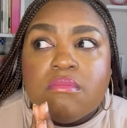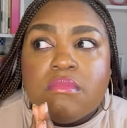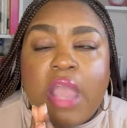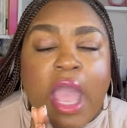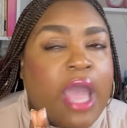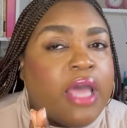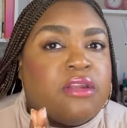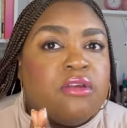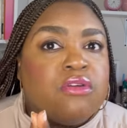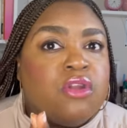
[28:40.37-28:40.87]

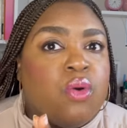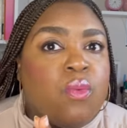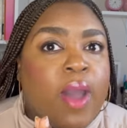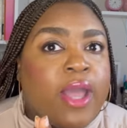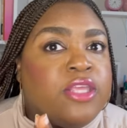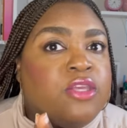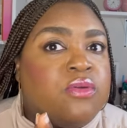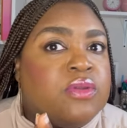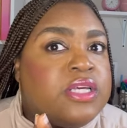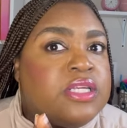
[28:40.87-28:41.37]
I don't know why
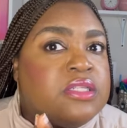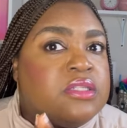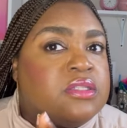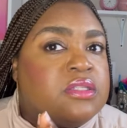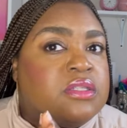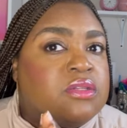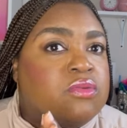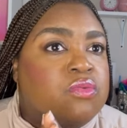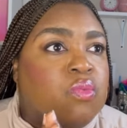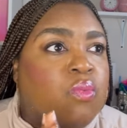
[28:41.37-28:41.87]

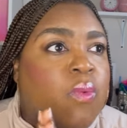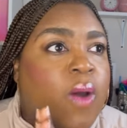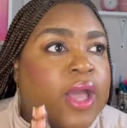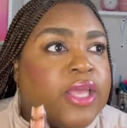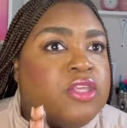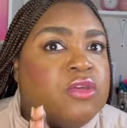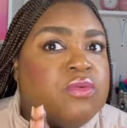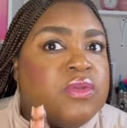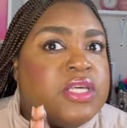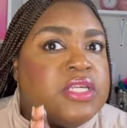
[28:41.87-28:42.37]

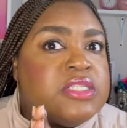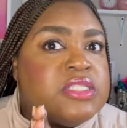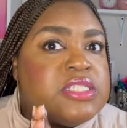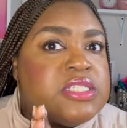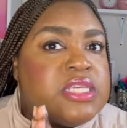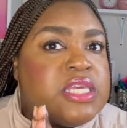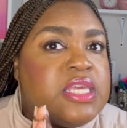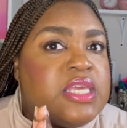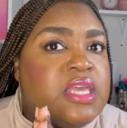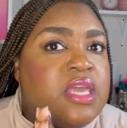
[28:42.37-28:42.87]
you didn't
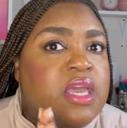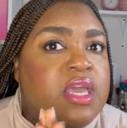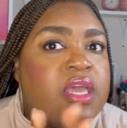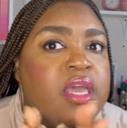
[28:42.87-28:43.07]
see.